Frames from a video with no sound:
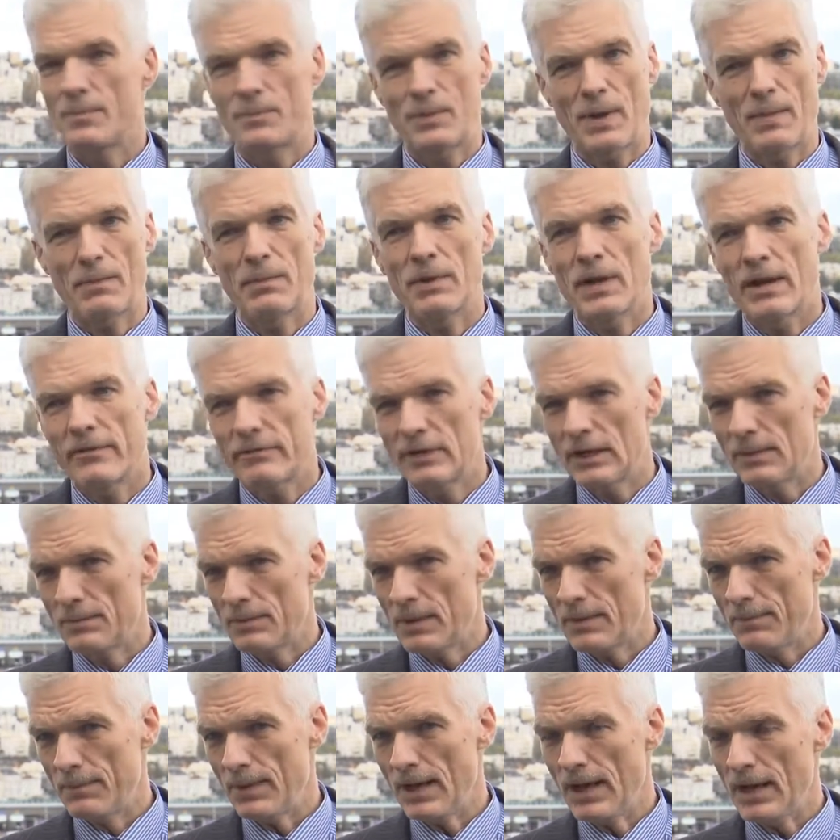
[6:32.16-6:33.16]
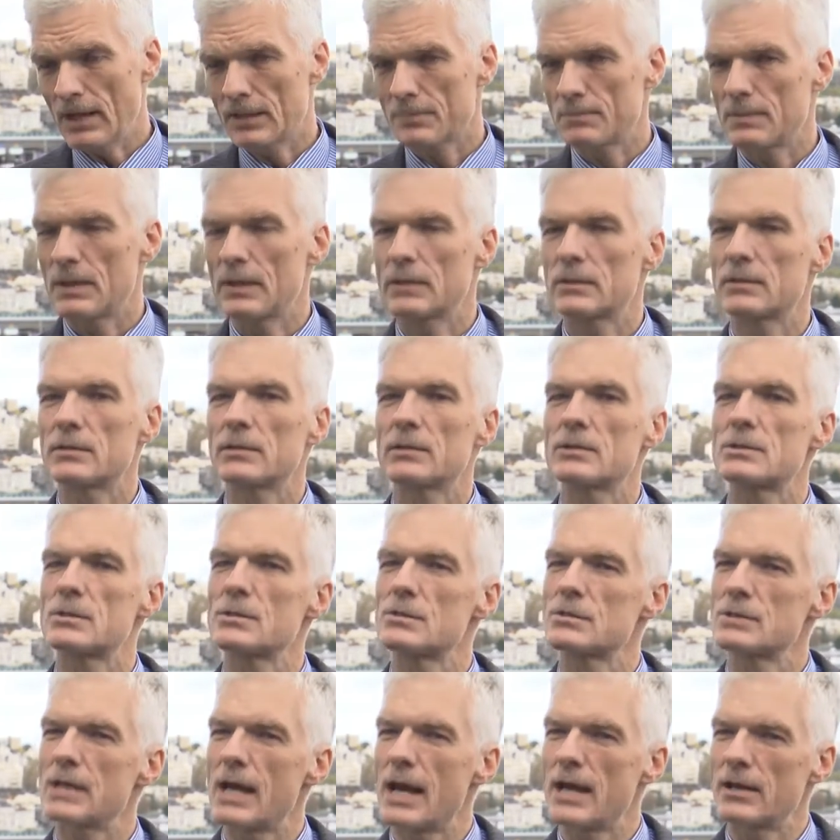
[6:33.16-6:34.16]
people are well prepared, but the
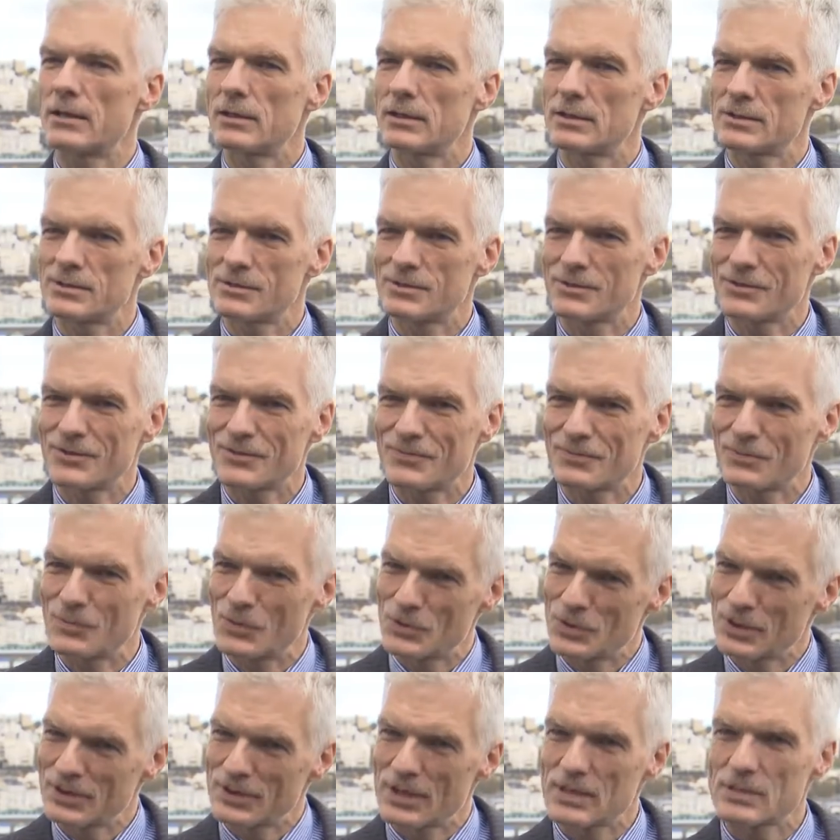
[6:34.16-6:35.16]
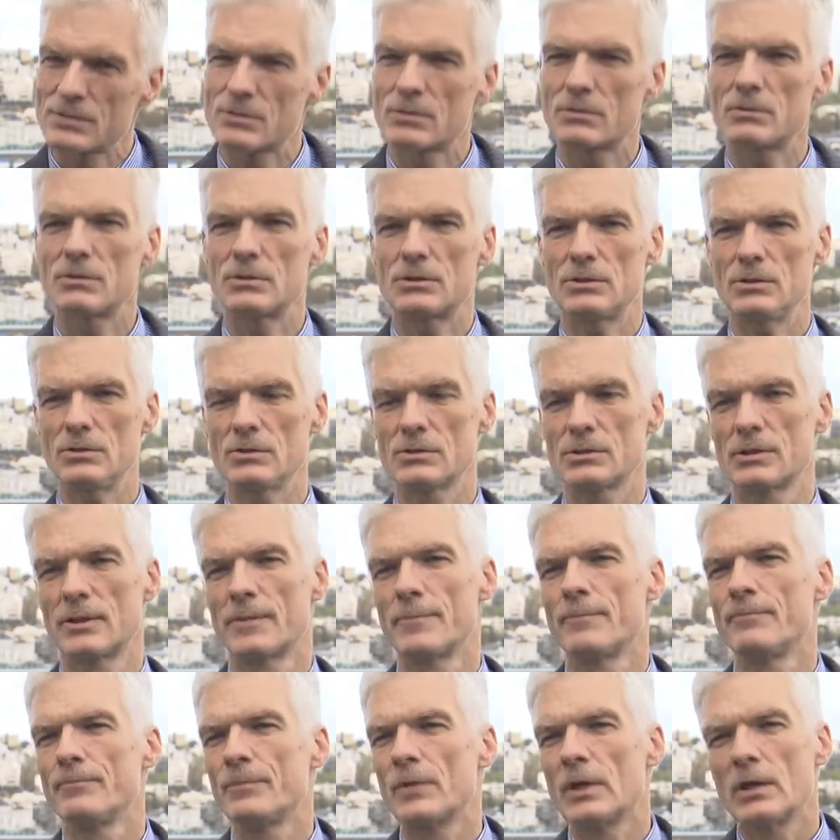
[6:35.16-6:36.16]
society isn't putting that to good use.
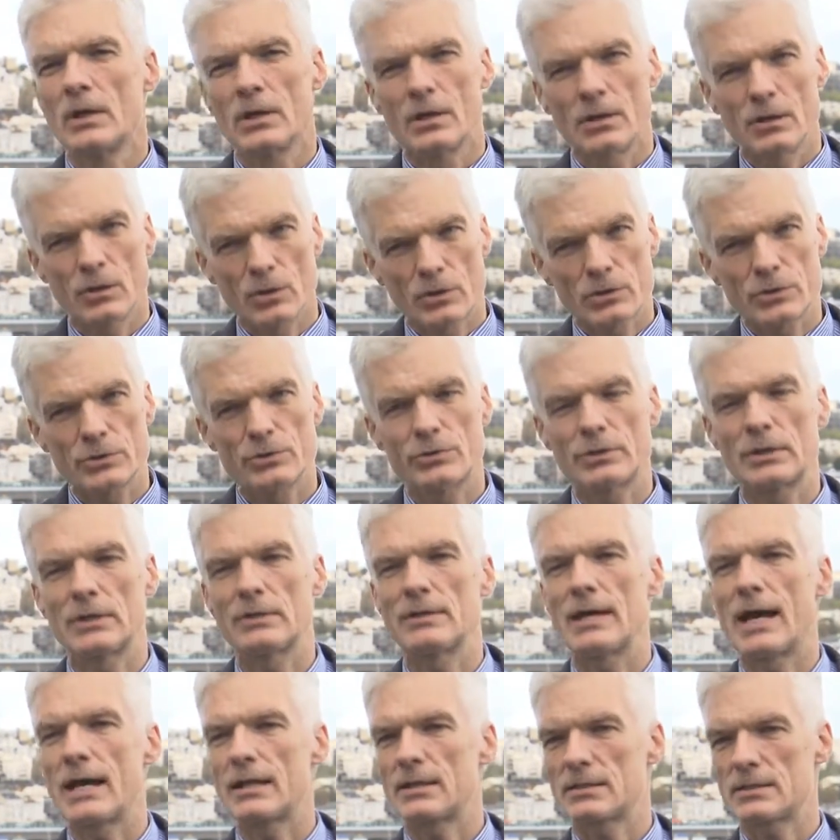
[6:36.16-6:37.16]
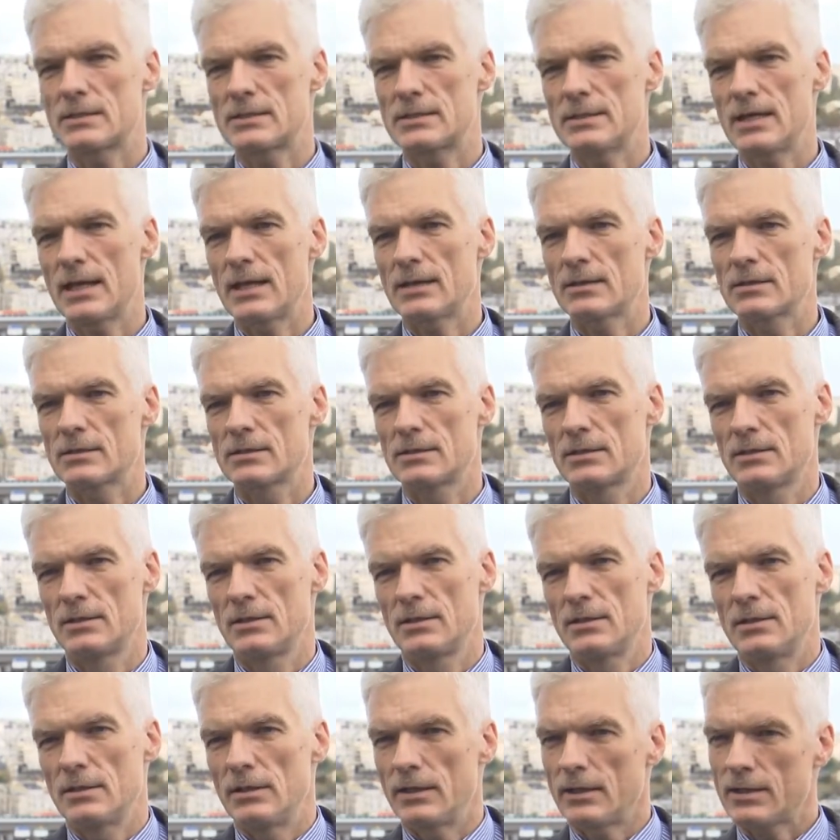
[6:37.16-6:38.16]
You look to the United States,
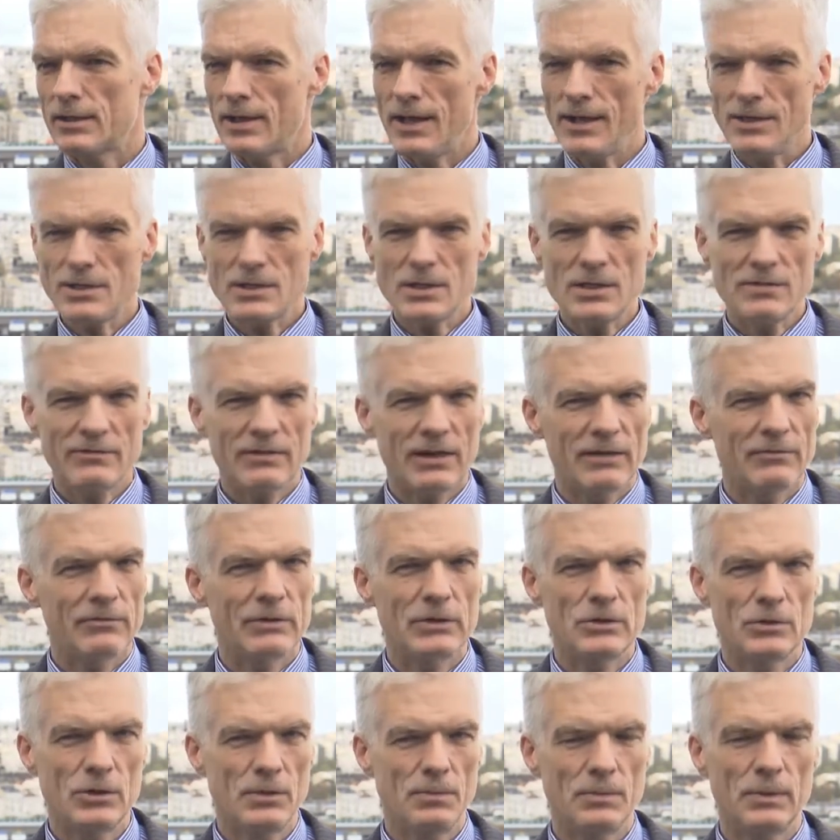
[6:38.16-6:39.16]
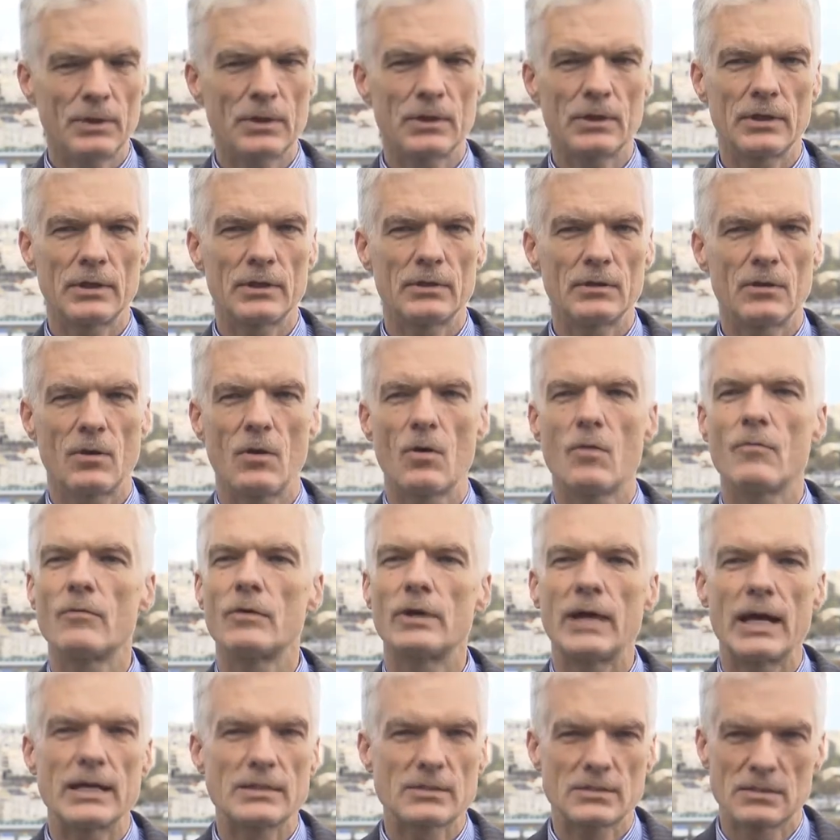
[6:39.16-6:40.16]
a country where we typically
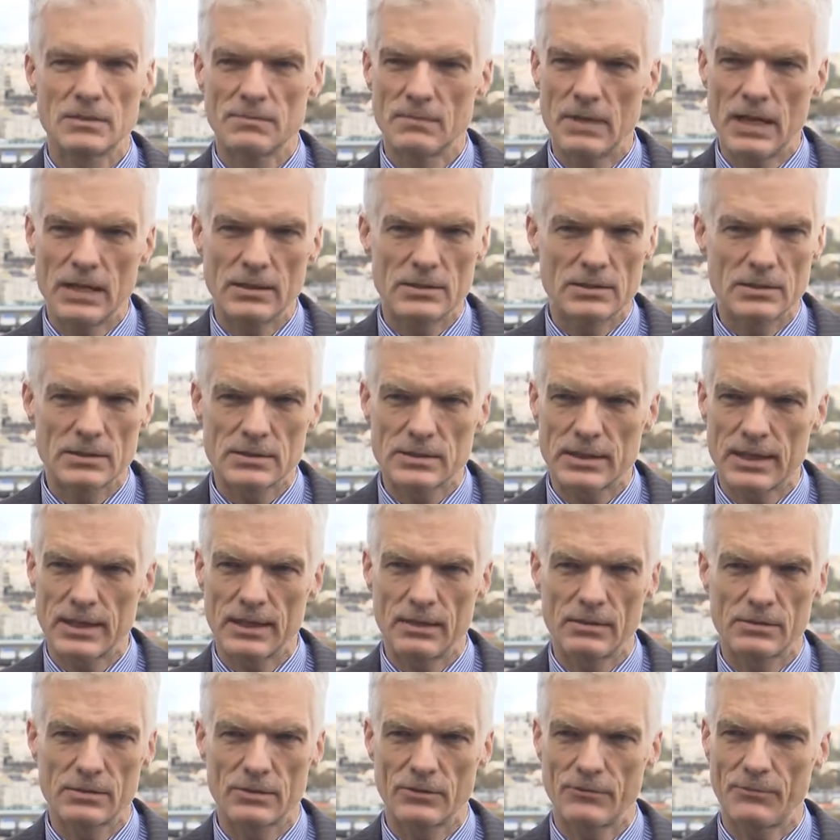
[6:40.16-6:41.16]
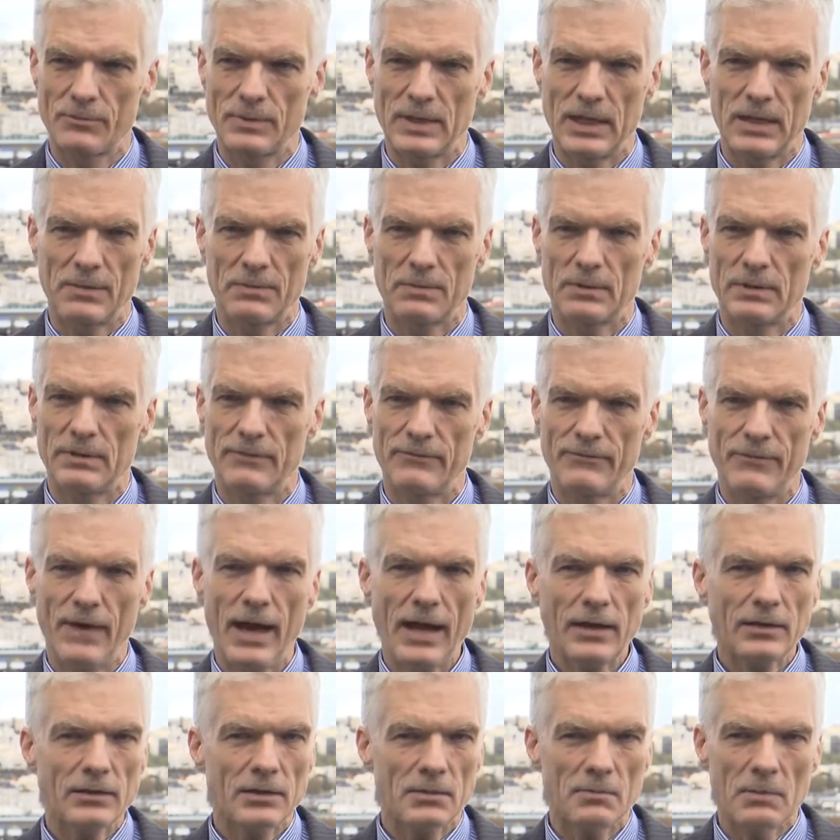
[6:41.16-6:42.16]
overestimate the skills of people. In
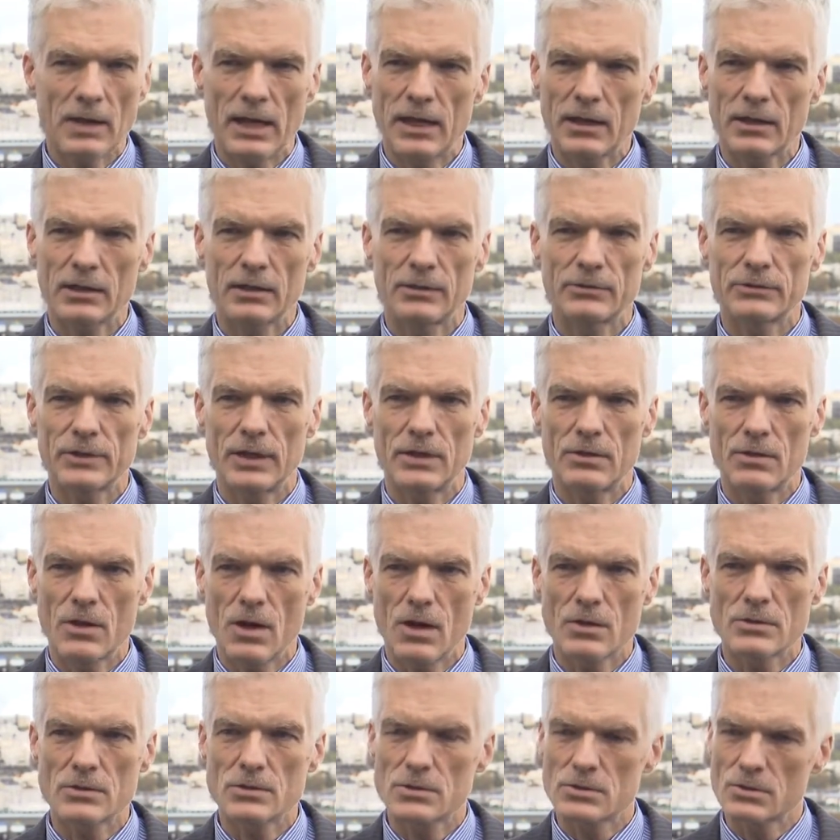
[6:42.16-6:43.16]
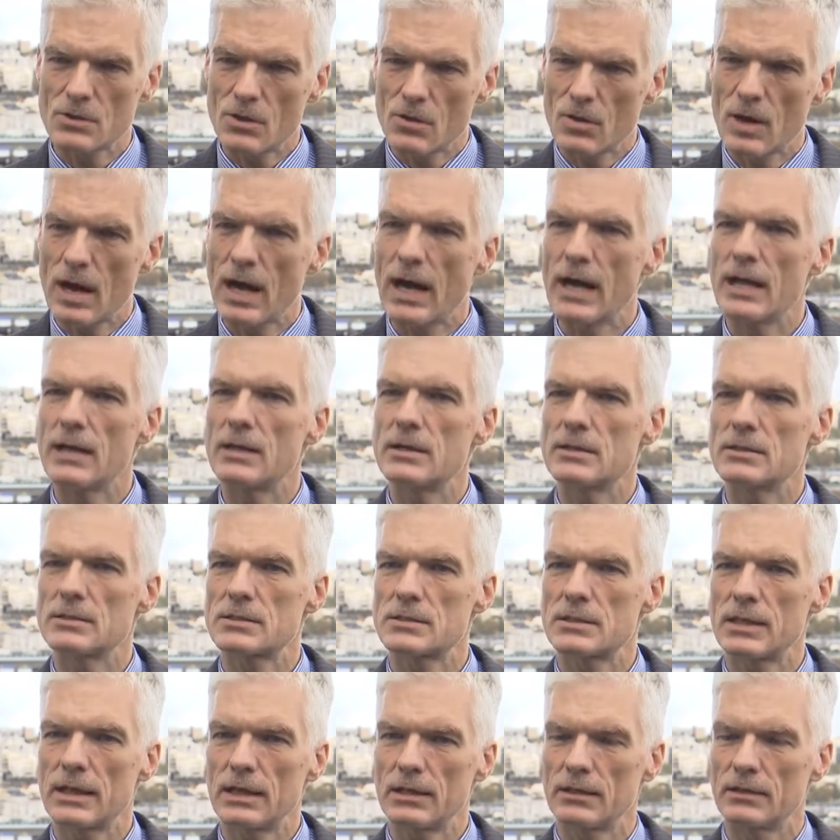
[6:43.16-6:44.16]
fact, the Americans are not so highly
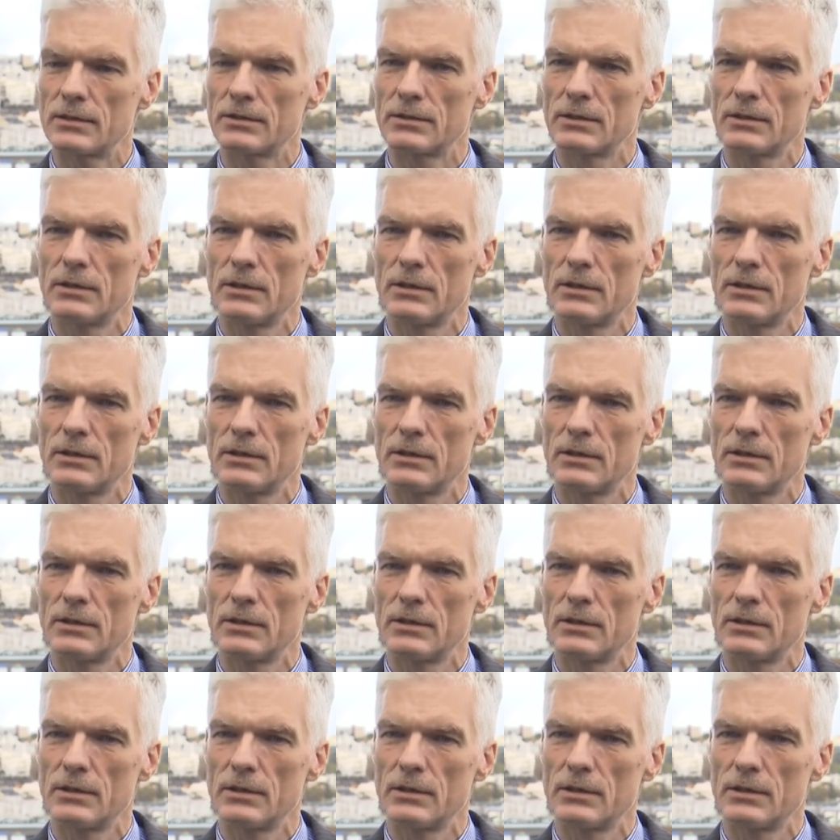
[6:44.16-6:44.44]
skilled.